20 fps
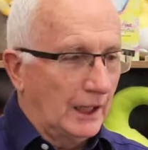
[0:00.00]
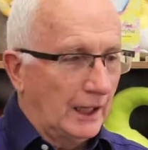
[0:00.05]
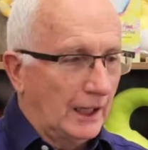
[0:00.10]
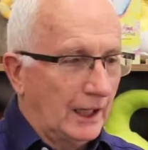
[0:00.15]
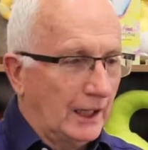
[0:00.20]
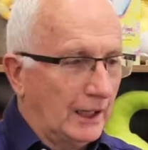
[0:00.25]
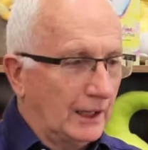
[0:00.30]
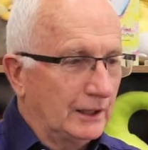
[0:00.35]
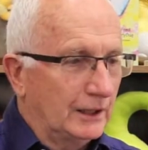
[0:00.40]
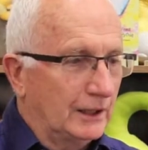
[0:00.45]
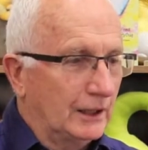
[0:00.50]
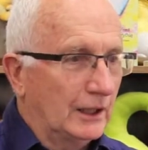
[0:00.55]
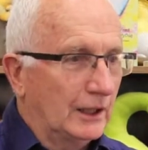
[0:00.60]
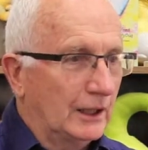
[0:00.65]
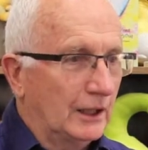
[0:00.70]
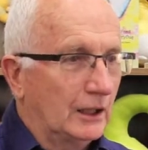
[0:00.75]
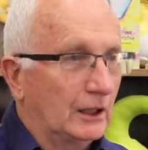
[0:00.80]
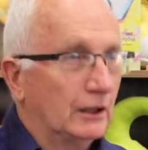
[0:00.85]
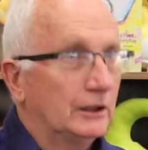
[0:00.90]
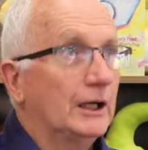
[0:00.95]
and
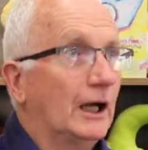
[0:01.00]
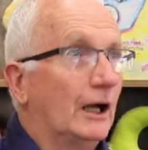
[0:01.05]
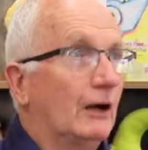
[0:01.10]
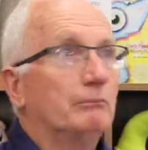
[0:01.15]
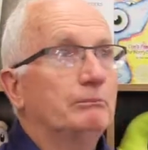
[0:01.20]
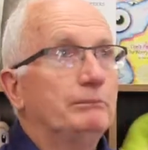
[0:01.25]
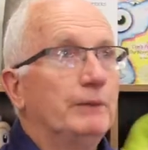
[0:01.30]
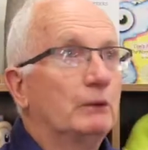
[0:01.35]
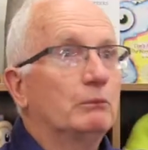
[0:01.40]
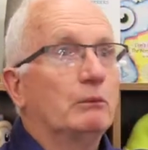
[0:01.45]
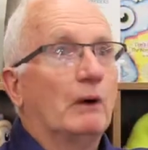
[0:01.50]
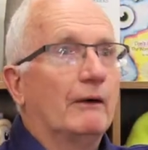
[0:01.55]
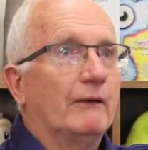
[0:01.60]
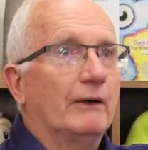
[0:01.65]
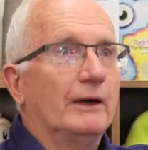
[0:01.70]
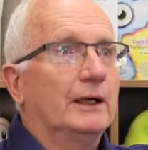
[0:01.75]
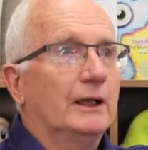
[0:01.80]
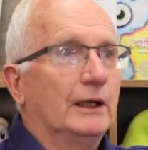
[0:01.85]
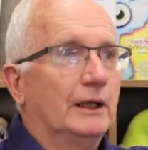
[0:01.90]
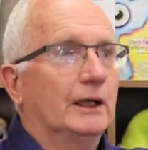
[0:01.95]
our big
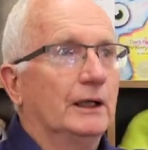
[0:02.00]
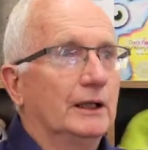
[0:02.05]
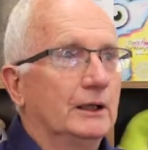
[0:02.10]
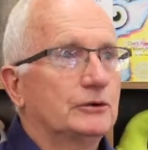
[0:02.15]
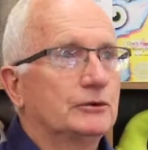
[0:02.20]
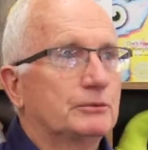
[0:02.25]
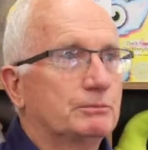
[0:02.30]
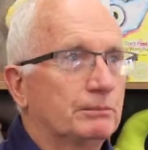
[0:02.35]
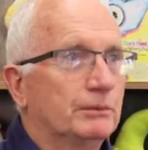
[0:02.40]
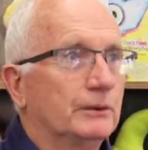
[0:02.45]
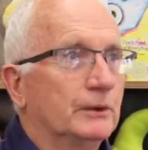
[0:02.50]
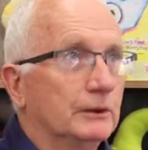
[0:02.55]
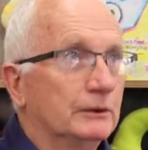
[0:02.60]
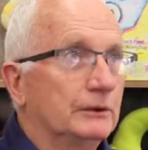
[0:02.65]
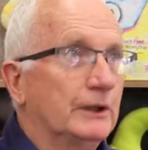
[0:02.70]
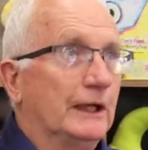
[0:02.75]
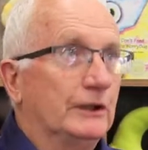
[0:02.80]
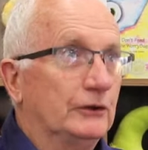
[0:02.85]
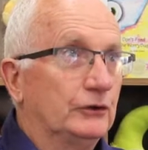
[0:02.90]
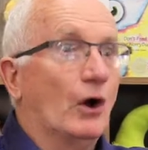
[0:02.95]
worry is
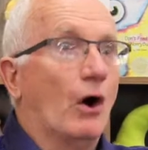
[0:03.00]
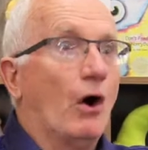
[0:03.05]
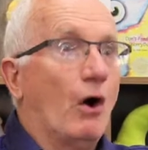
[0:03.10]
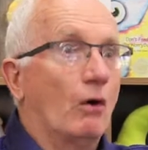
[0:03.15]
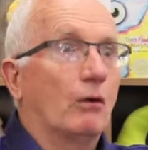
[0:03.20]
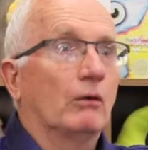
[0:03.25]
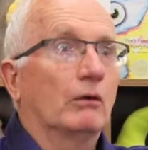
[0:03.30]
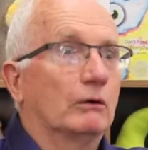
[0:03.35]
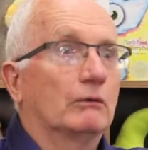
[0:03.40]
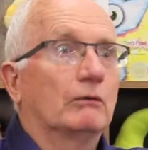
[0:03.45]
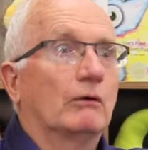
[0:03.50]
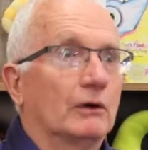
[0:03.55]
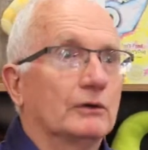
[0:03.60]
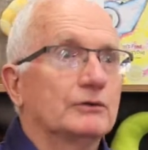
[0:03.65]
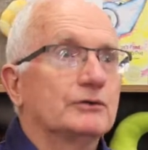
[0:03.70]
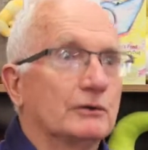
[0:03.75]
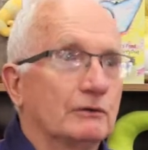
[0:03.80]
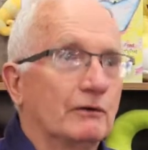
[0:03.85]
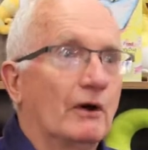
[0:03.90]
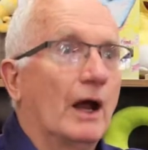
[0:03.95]
that dog
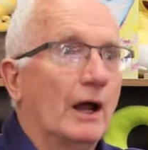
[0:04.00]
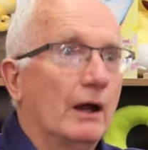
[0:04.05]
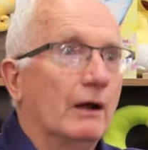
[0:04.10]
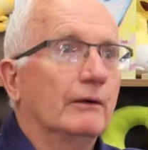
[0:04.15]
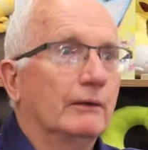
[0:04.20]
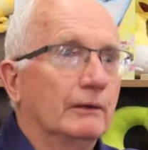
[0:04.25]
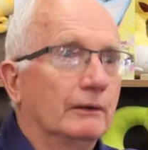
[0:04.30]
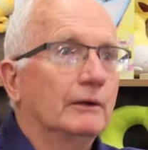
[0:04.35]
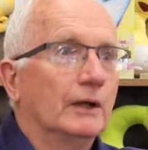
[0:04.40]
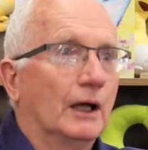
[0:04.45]
across the road.